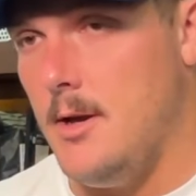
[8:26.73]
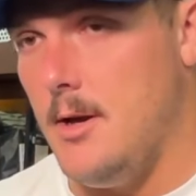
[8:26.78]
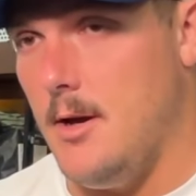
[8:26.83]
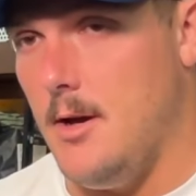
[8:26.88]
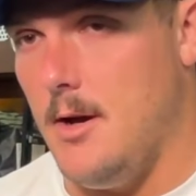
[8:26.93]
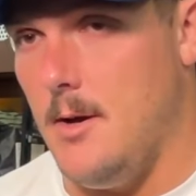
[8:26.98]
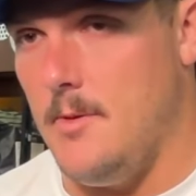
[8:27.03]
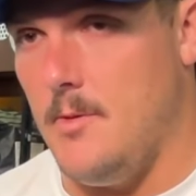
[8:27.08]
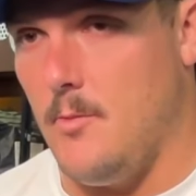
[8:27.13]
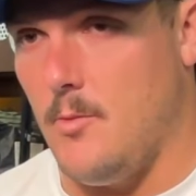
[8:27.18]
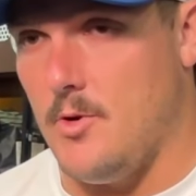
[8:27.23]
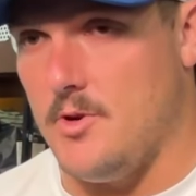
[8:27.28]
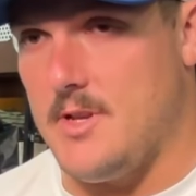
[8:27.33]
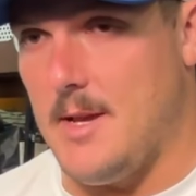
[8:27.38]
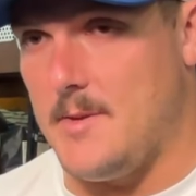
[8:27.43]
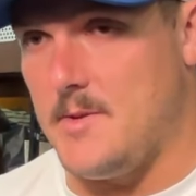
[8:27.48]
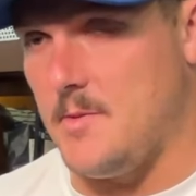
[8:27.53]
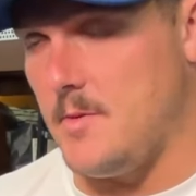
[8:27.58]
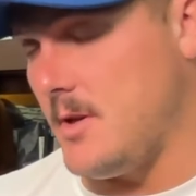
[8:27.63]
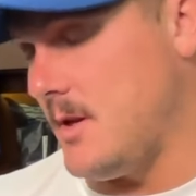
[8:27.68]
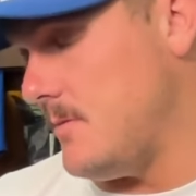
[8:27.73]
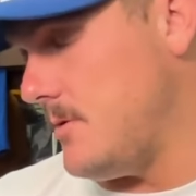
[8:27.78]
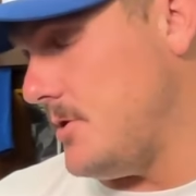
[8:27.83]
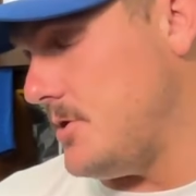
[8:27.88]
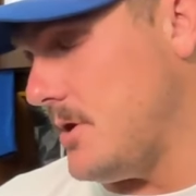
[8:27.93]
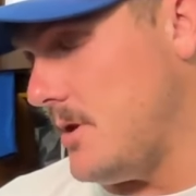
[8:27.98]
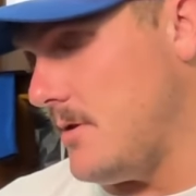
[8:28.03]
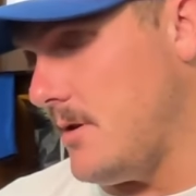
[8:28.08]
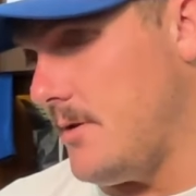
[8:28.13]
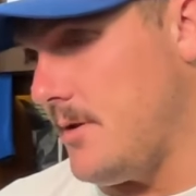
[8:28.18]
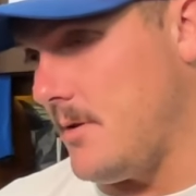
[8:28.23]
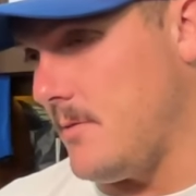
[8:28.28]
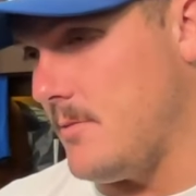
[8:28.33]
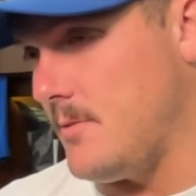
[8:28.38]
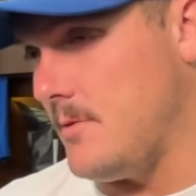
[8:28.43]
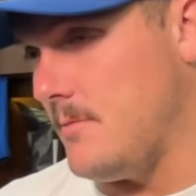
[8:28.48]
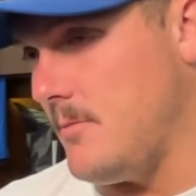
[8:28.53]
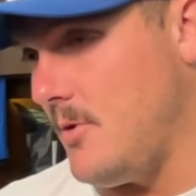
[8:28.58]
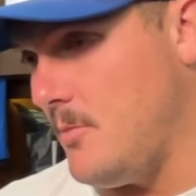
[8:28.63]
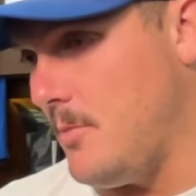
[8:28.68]
The more snaps we can give to each other, I think
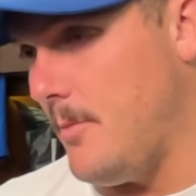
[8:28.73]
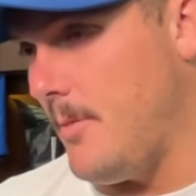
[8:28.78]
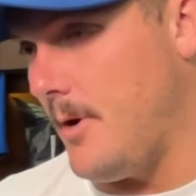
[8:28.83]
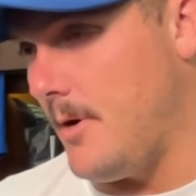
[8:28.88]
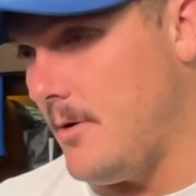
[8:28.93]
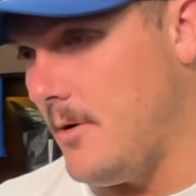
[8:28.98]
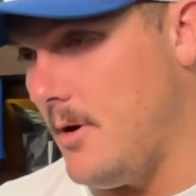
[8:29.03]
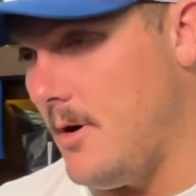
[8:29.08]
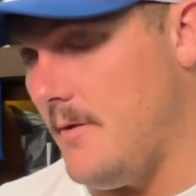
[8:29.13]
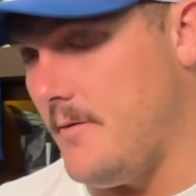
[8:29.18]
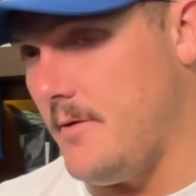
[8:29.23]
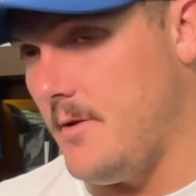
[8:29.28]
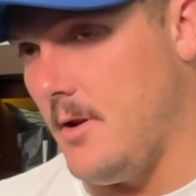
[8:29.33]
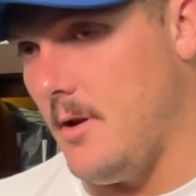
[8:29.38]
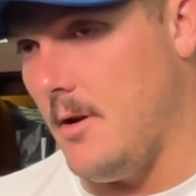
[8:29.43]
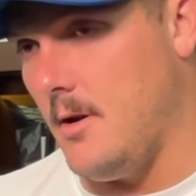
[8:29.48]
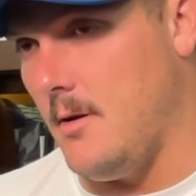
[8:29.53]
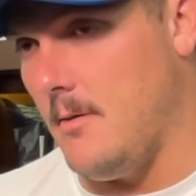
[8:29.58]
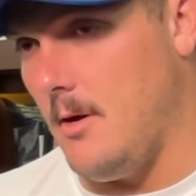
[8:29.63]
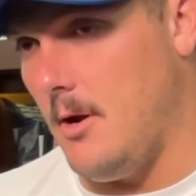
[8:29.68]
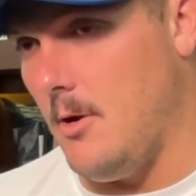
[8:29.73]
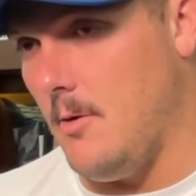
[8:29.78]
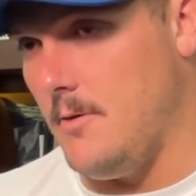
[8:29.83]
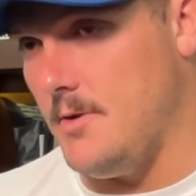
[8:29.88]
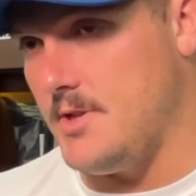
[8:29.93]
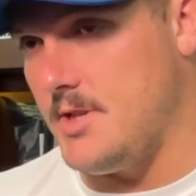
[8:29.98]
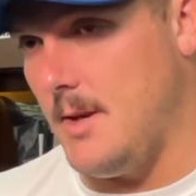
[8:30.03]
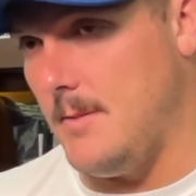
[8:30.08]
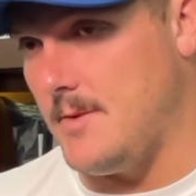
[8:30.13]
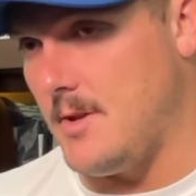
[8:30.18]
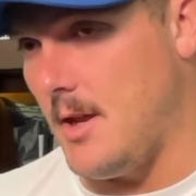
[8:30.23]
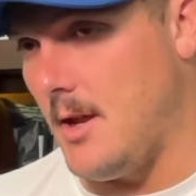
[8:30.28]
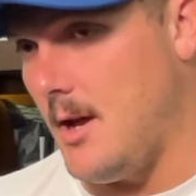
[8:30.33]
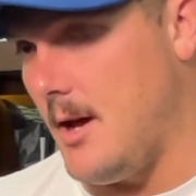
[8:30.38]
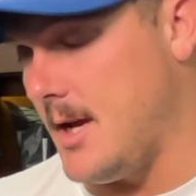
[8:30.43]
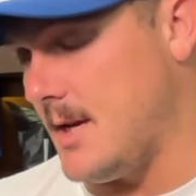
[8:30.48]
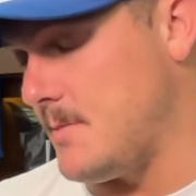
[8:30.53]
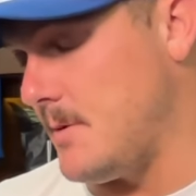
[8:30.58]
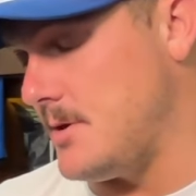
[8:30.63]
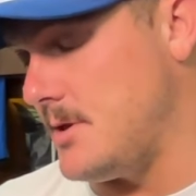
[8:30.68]
we'll be better off. And I know this team's got a
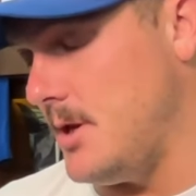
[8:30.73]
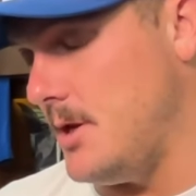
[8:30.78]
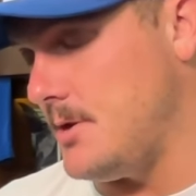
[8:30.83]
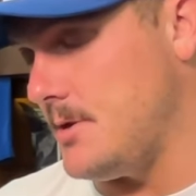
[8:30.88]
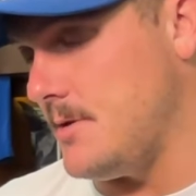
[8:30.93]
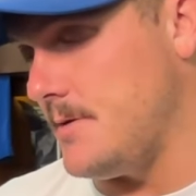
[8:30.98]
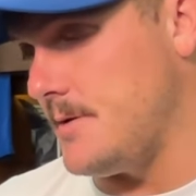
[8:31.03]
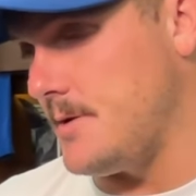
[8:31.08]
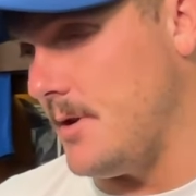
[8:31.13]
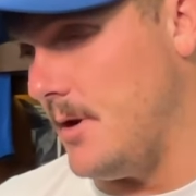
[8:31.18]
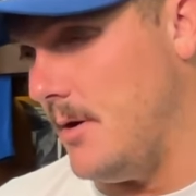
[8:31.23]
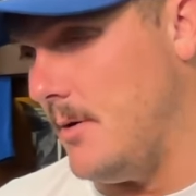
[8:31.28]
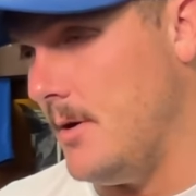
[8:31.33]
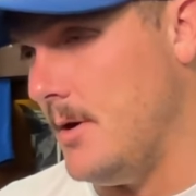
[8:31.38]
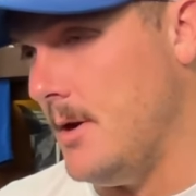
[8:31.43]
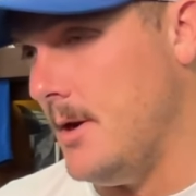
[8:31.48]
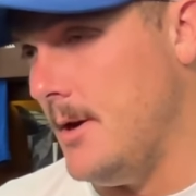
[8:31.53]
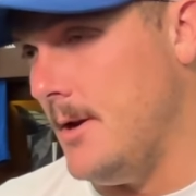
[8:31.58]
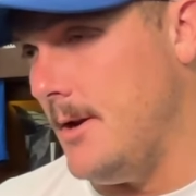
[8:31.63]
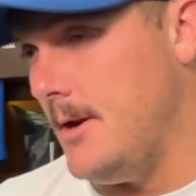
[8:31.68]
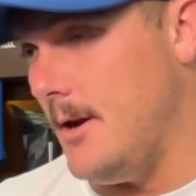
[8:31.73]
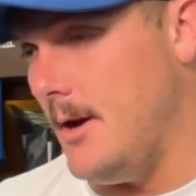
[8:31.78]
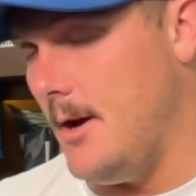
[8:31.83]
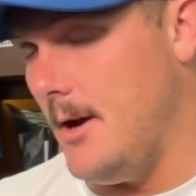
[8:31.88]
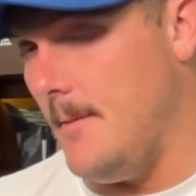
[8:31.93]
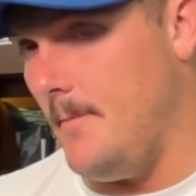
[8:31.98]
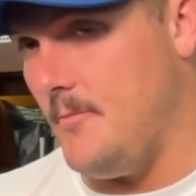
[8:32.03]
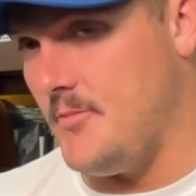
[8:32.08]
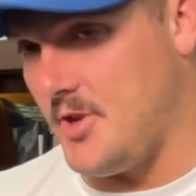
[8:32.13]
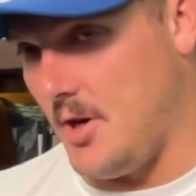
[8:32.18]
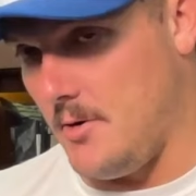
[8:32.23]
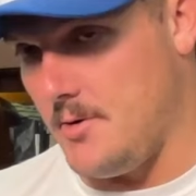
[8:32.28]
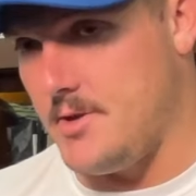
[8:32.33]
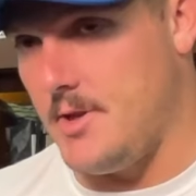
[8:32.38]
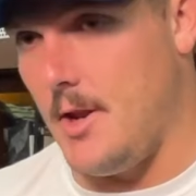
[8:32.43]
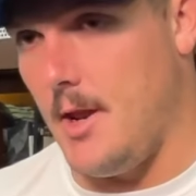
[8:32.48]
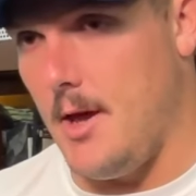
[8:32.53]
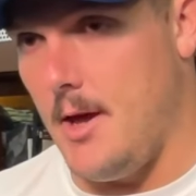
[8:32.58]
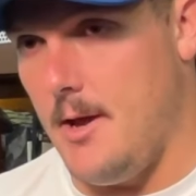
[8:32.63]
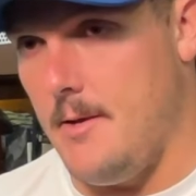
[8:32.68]
high expectation, so starts
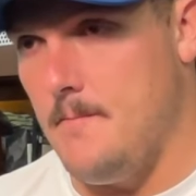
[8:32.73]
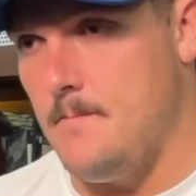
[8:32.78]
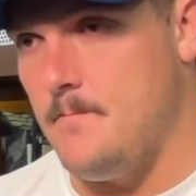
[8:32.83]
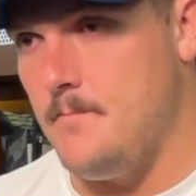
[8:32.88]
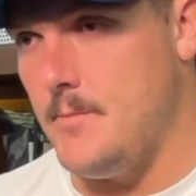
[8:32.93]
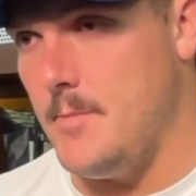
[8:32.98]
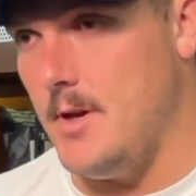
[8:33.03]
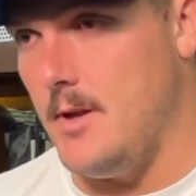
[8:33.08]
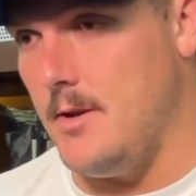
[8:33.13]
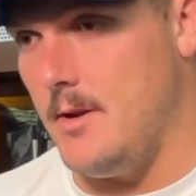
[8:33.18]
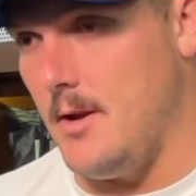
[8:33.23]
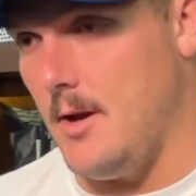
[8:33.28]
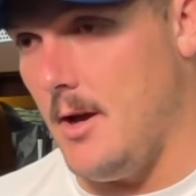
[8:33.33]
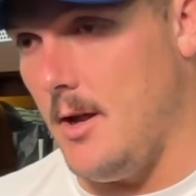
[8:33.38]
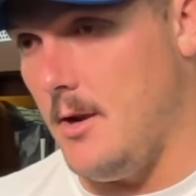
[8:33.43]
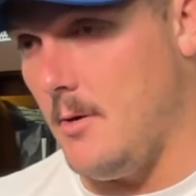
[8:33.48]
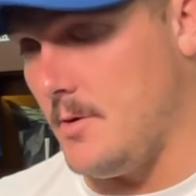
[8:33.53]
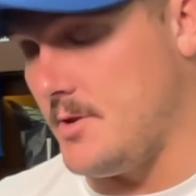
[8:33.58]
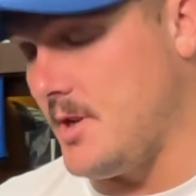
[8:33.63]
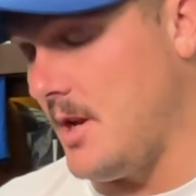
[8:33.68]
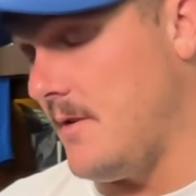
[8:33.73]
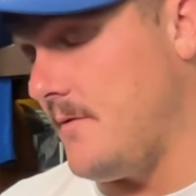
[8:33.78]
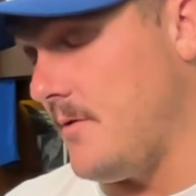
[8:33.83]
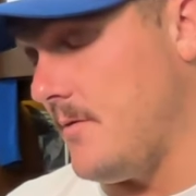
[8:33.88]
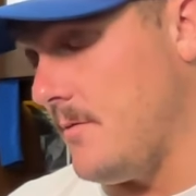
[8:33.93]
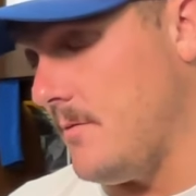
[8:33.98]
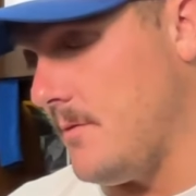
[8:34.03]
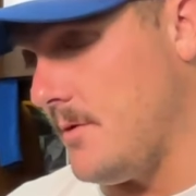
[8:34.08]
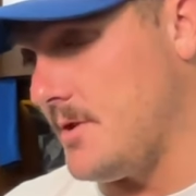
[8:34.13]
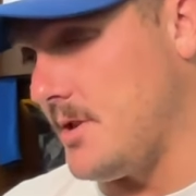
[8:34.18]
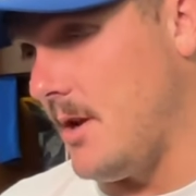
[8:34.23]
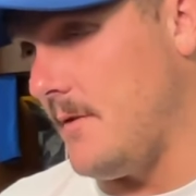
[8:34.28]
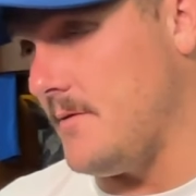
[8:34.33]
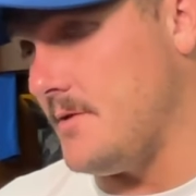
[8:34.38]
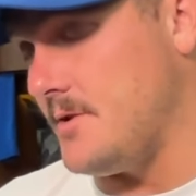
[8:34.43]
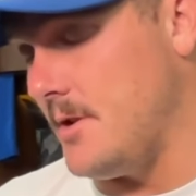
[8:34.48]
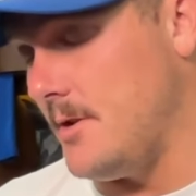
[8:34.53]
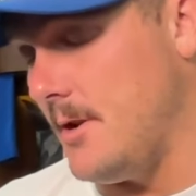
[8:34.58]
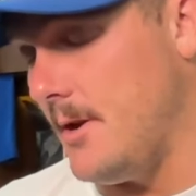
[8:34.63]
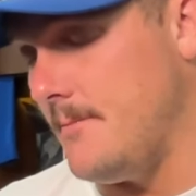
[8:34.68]
today, and I know we're excited for
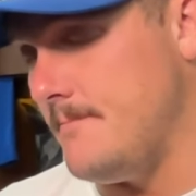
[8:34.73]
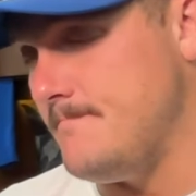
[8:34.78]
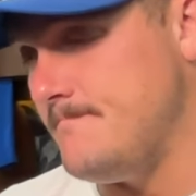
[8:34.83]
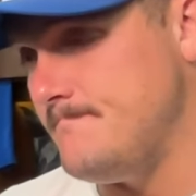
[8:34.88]
Sunday.